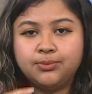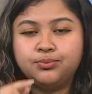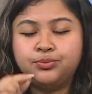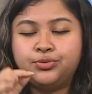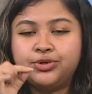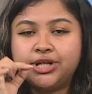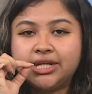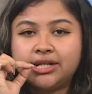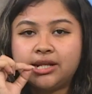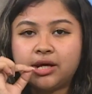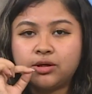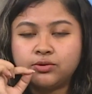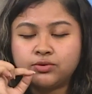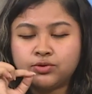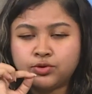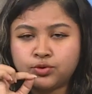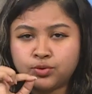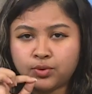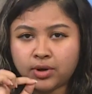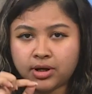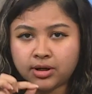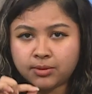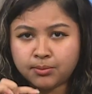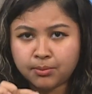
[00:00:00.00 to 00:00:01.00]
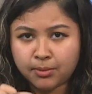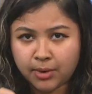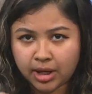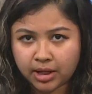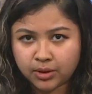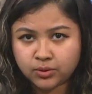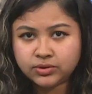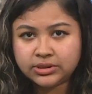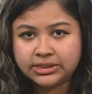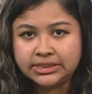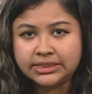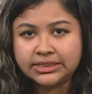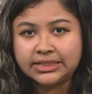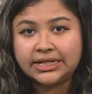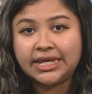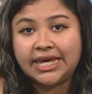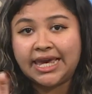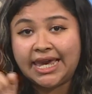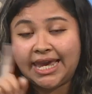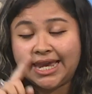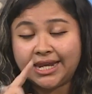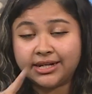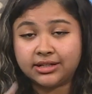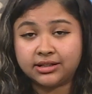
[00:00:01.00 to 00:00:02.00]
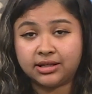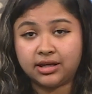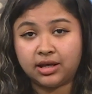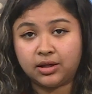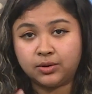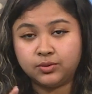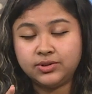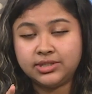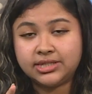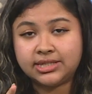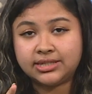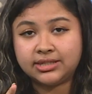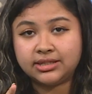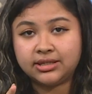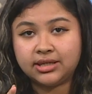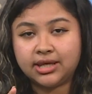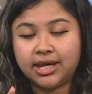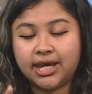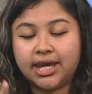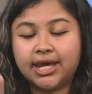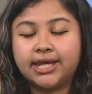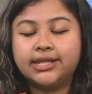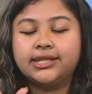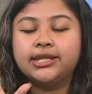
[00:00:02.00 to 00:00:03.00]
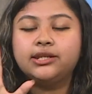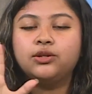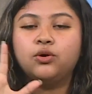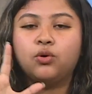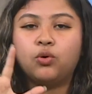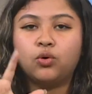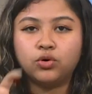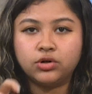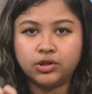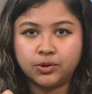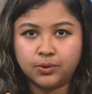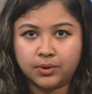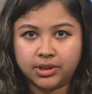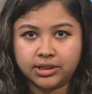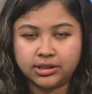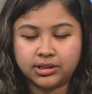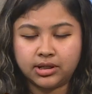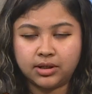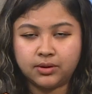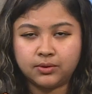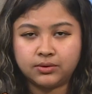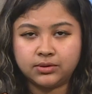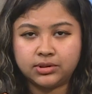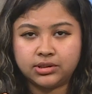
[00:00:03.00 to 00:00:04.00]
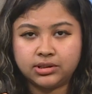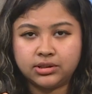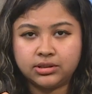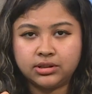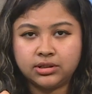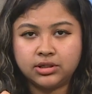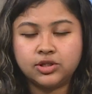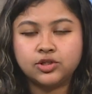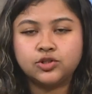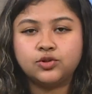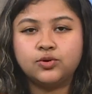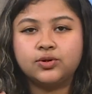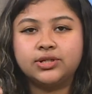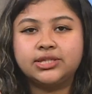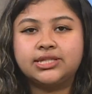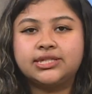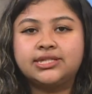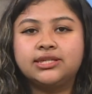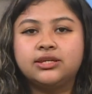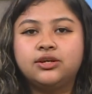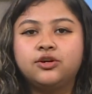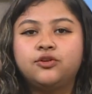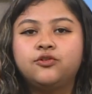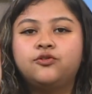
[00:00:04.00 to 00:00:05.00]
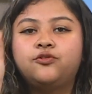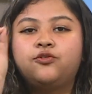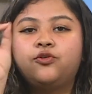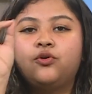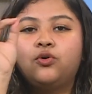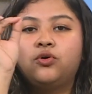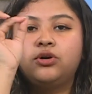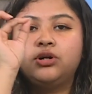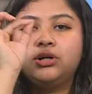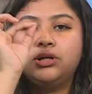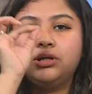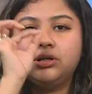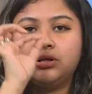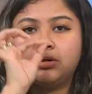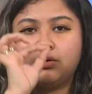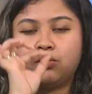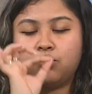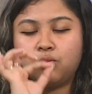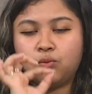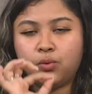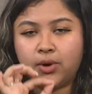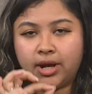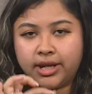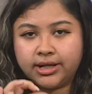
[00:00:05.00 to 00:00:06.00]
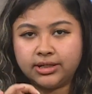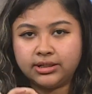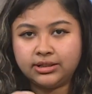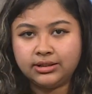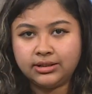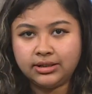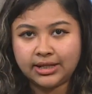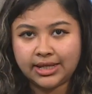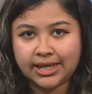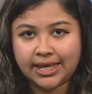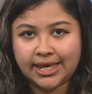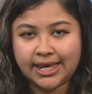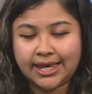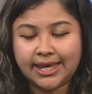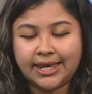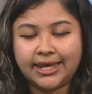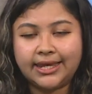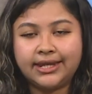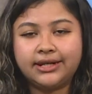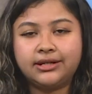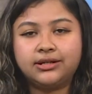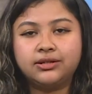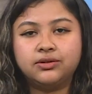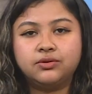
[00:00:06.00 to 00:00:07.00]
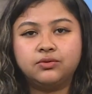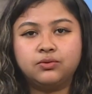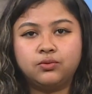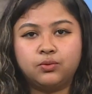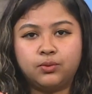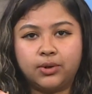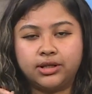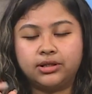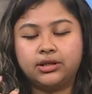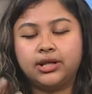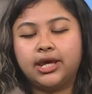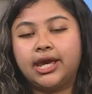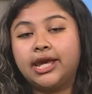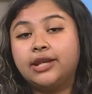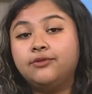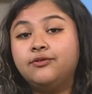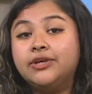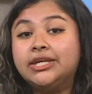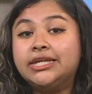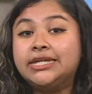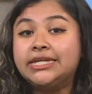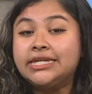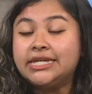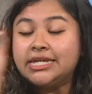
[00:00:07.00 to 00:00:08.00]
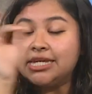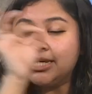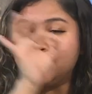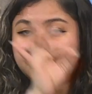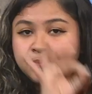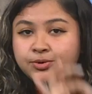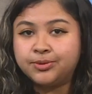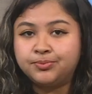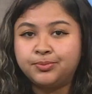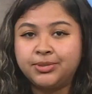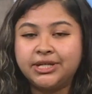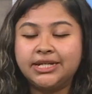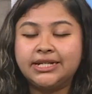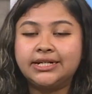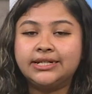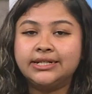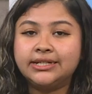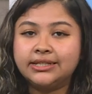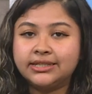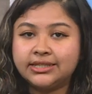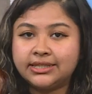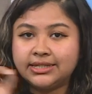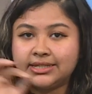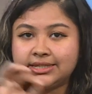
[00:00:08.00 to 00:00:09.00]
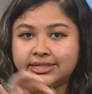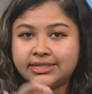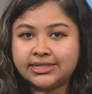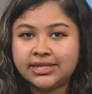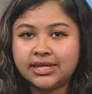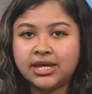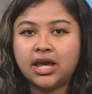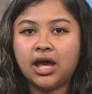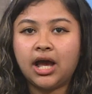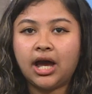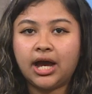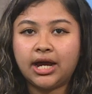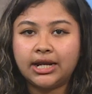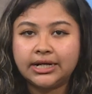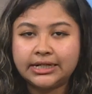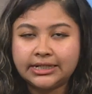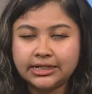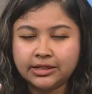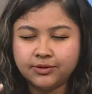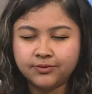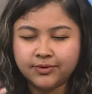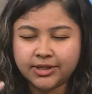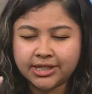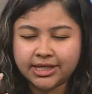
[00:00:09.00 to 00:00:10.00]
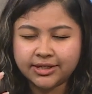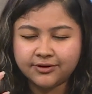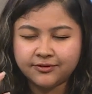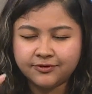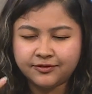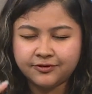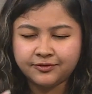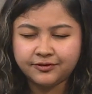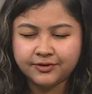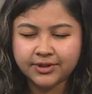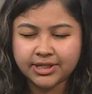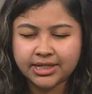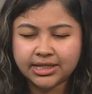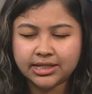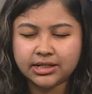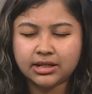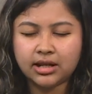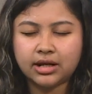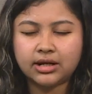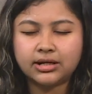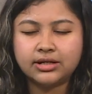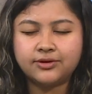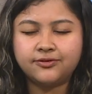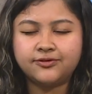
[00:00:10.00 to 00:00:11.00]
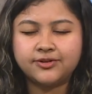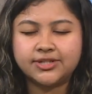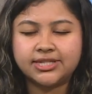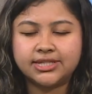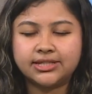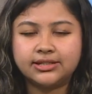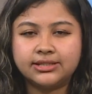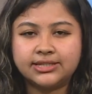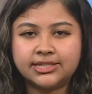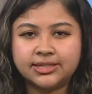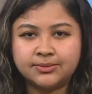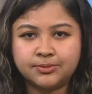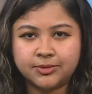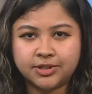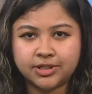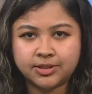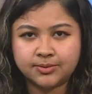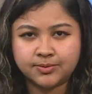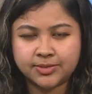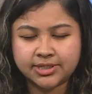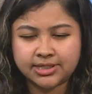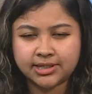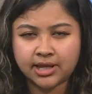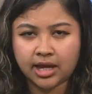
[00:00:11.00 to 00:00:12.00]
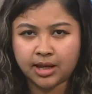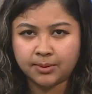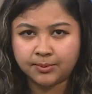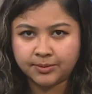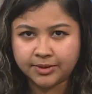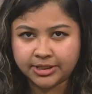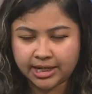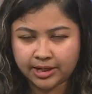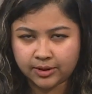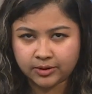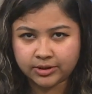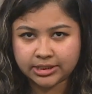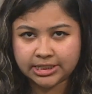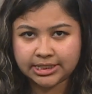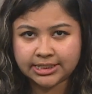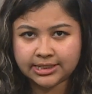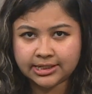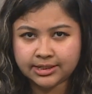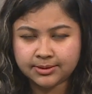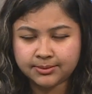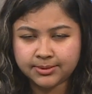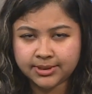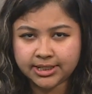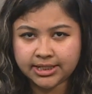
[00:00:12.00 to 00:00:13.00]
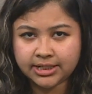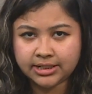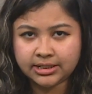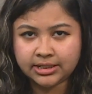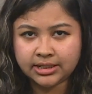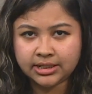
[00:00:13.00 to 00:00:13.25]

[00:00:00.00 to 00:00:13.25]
breathe out through our mouth 8 counts, and then hold 1 count. So it's 4, 1, 8, 1. And we keep repeating this until we can feel our physical symptoms calm down a little bit.